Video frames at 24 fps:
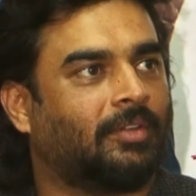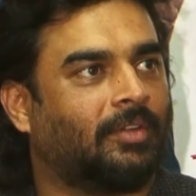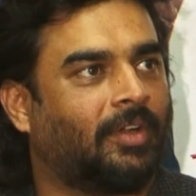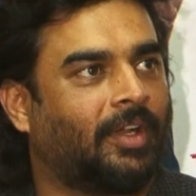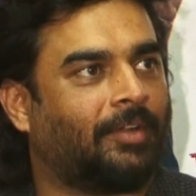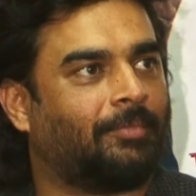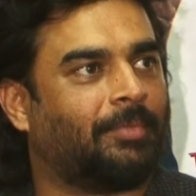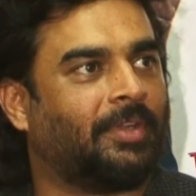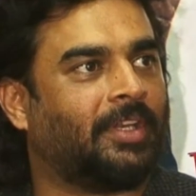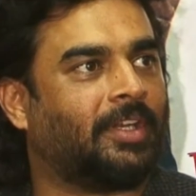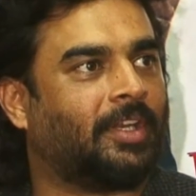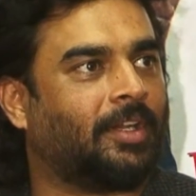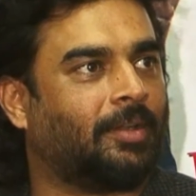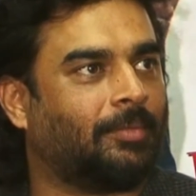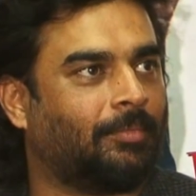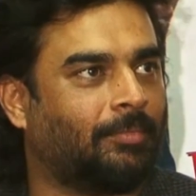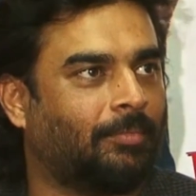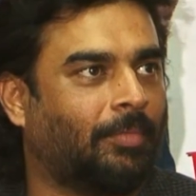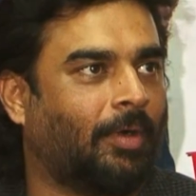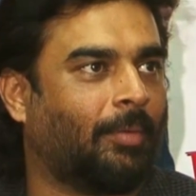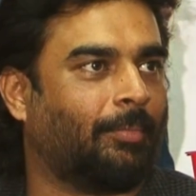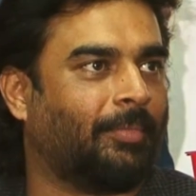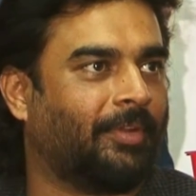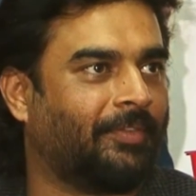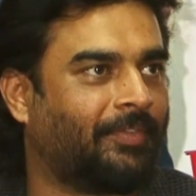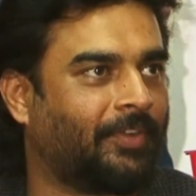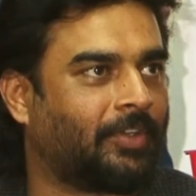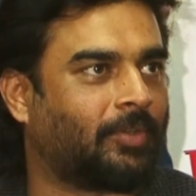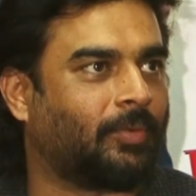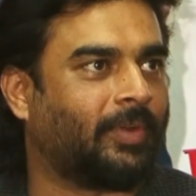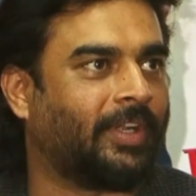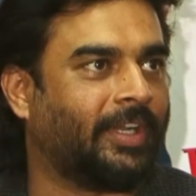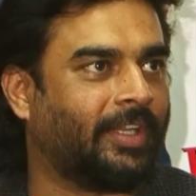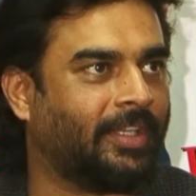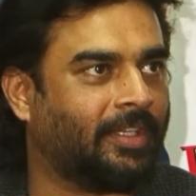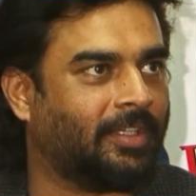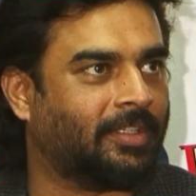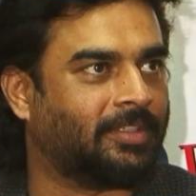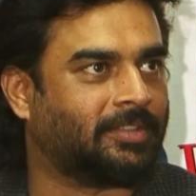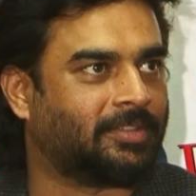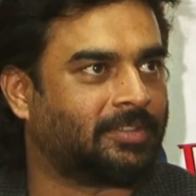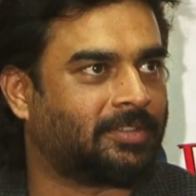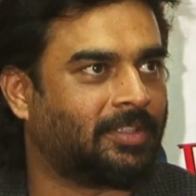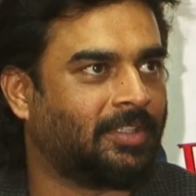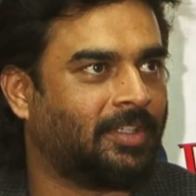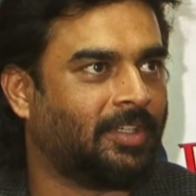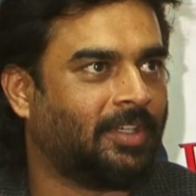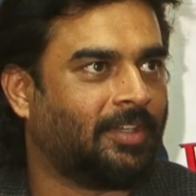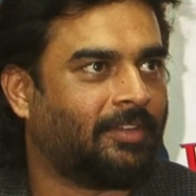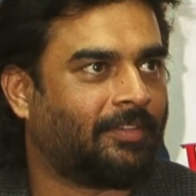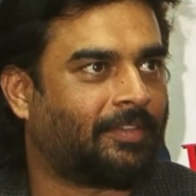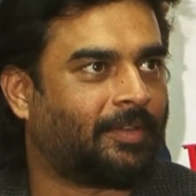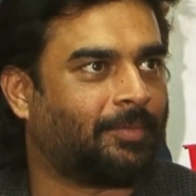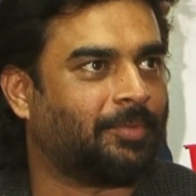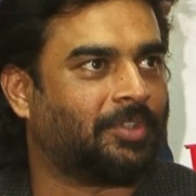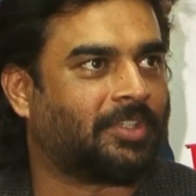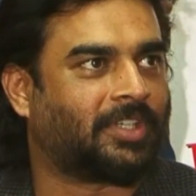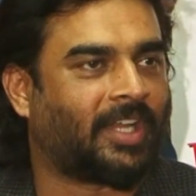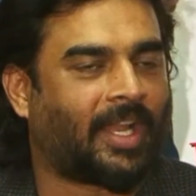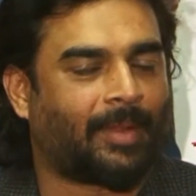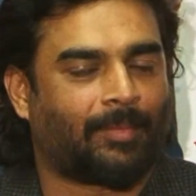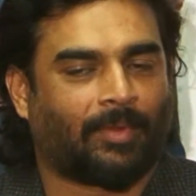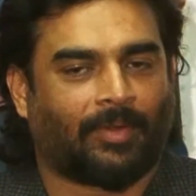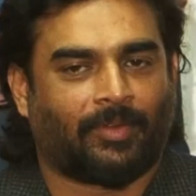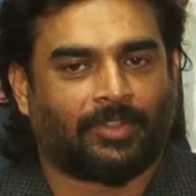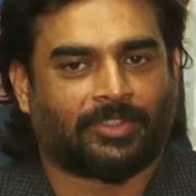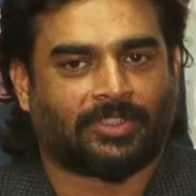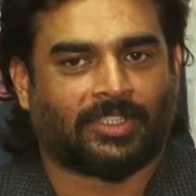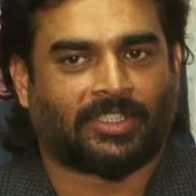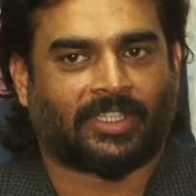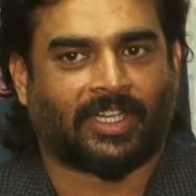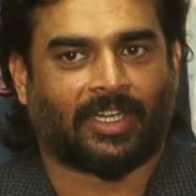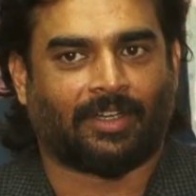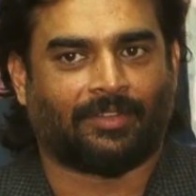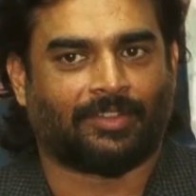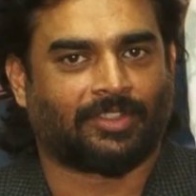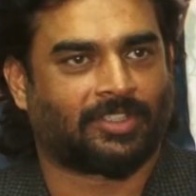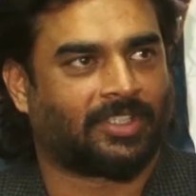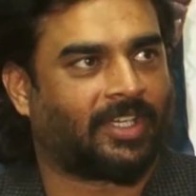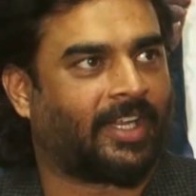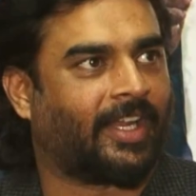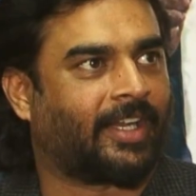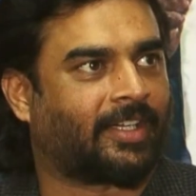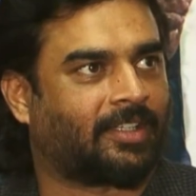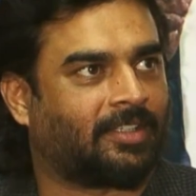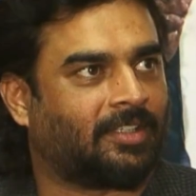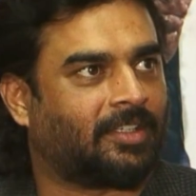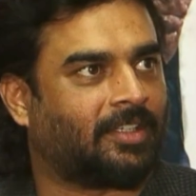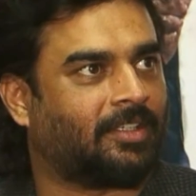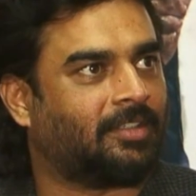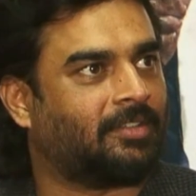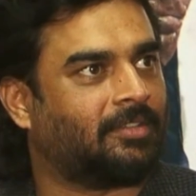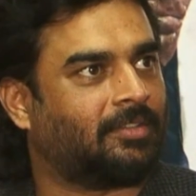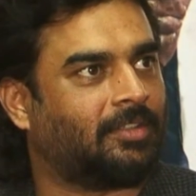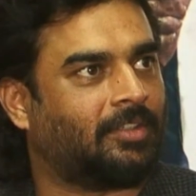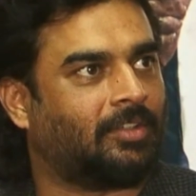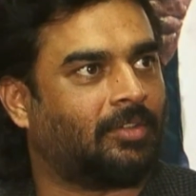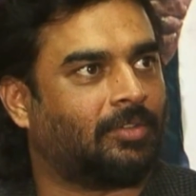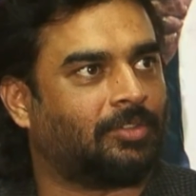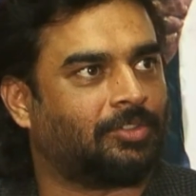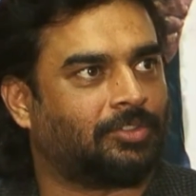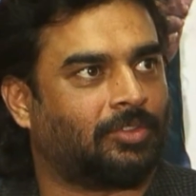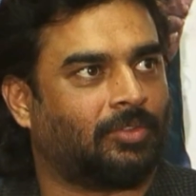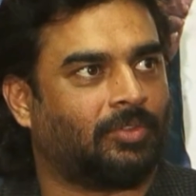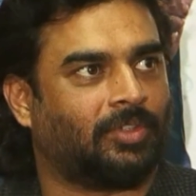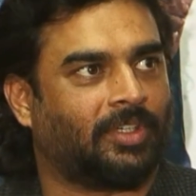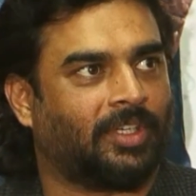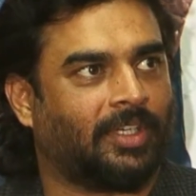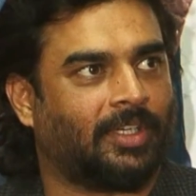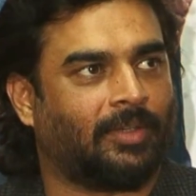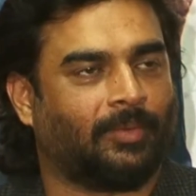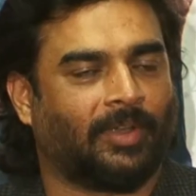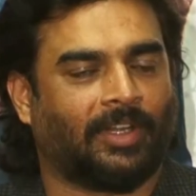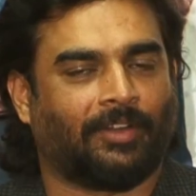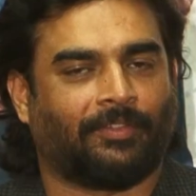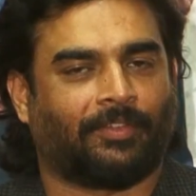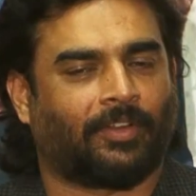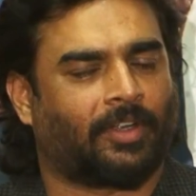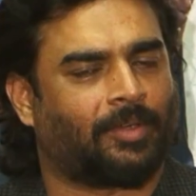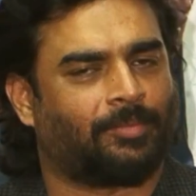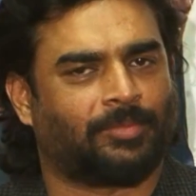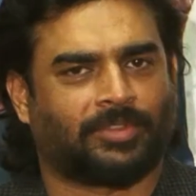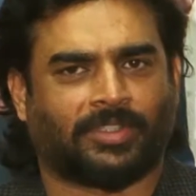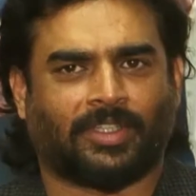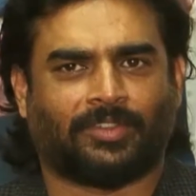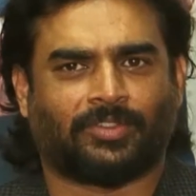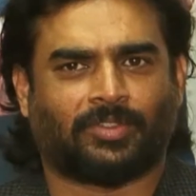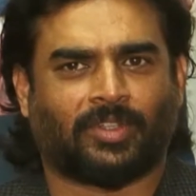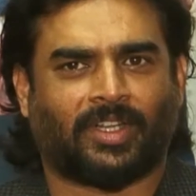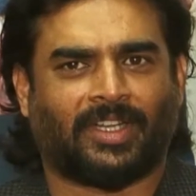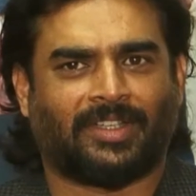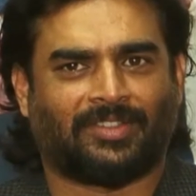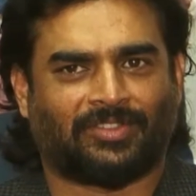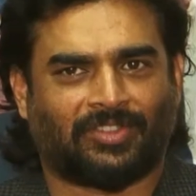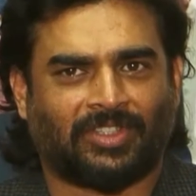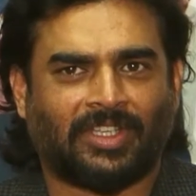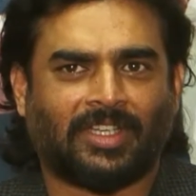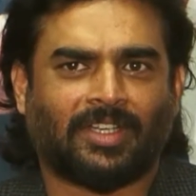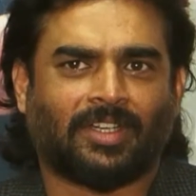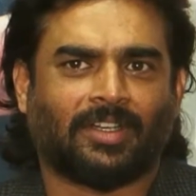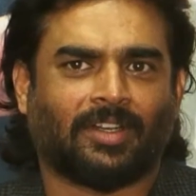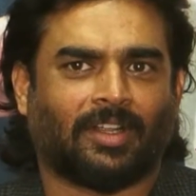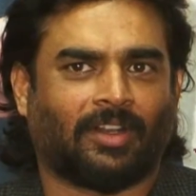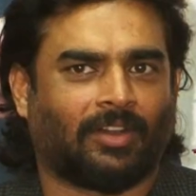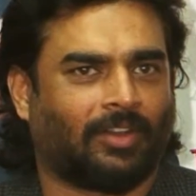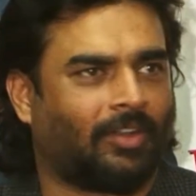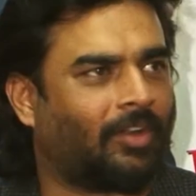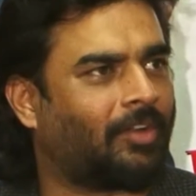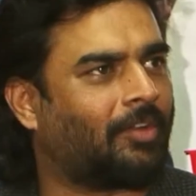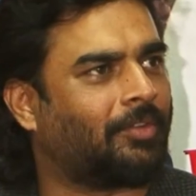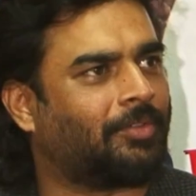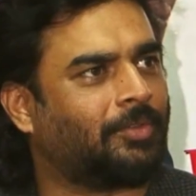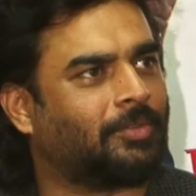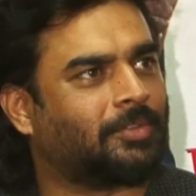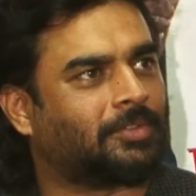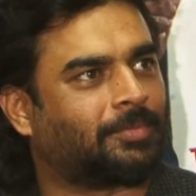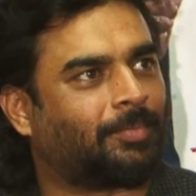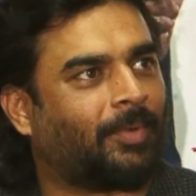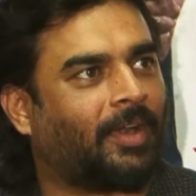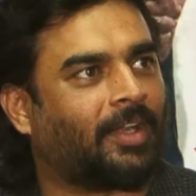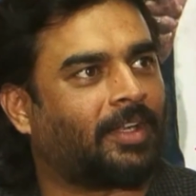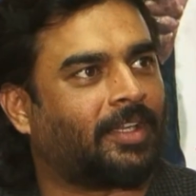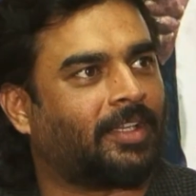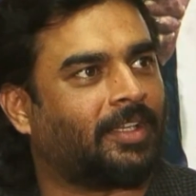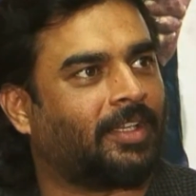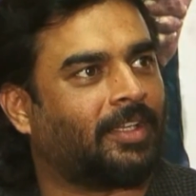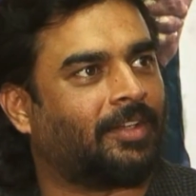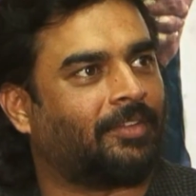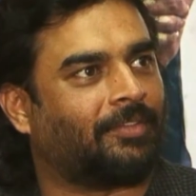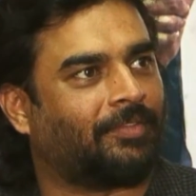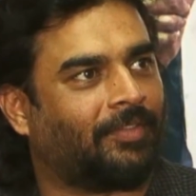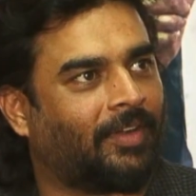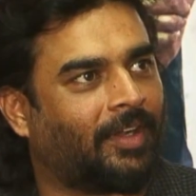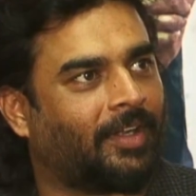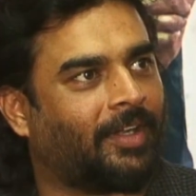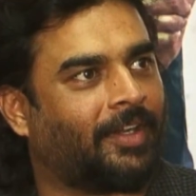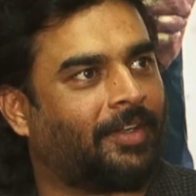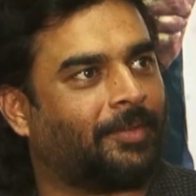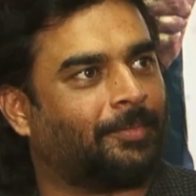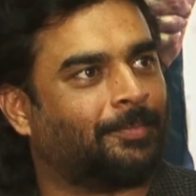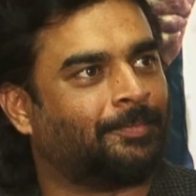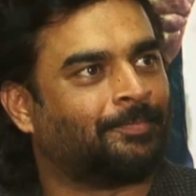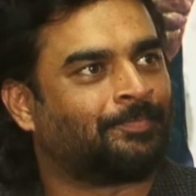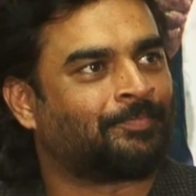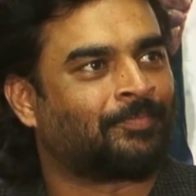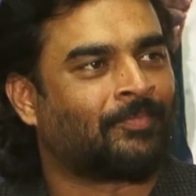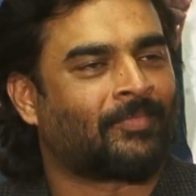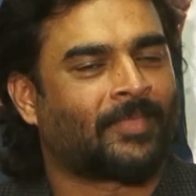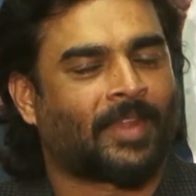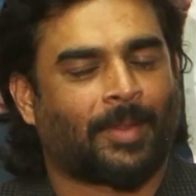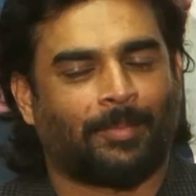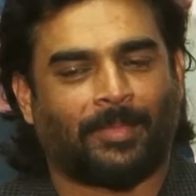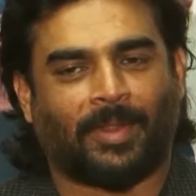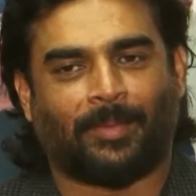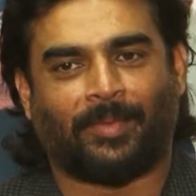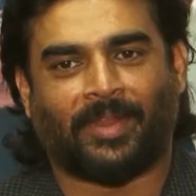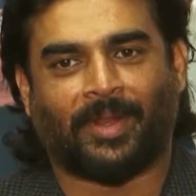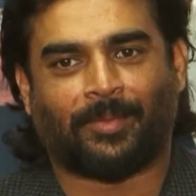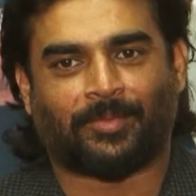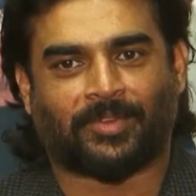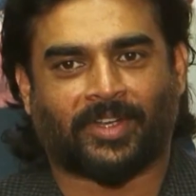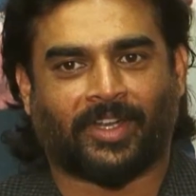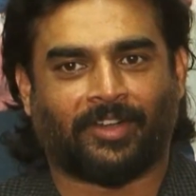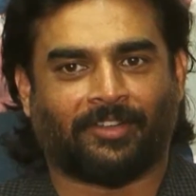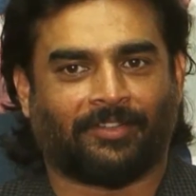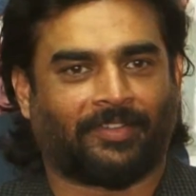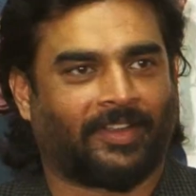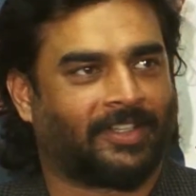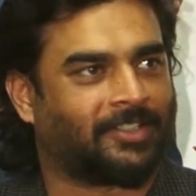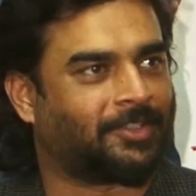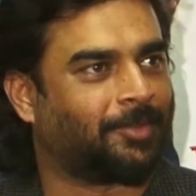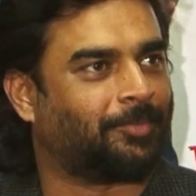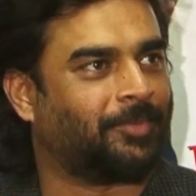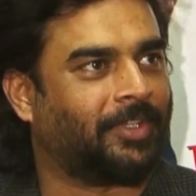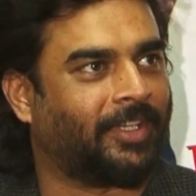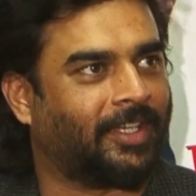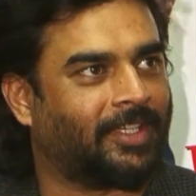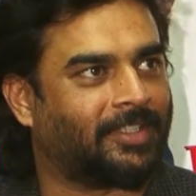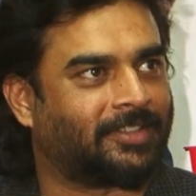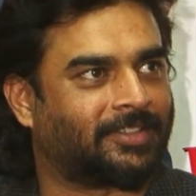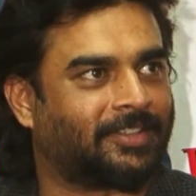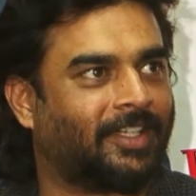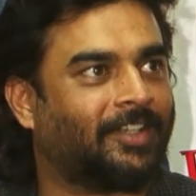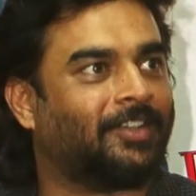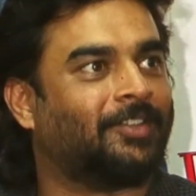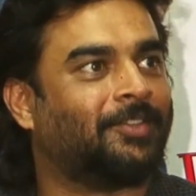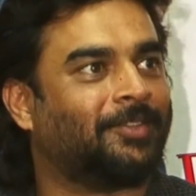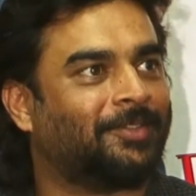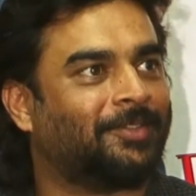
I've been in Bombay for 20 years from the time I was a television actor and was doing really well for himself. So I've seen a lot of those partying and fun. And maybe I'm trying to find something else now.